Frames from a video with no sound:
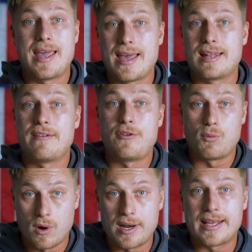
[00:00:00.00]
And if
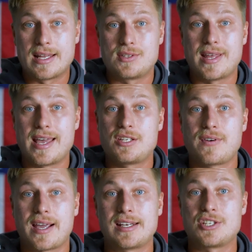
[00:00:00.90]
you want to get into the
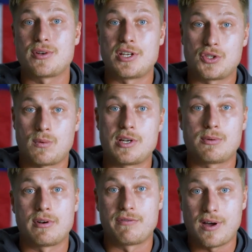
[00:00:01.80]
HVAC industry in
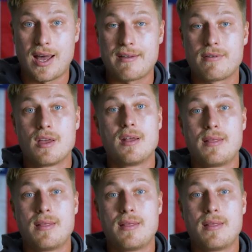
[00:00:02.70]
2025,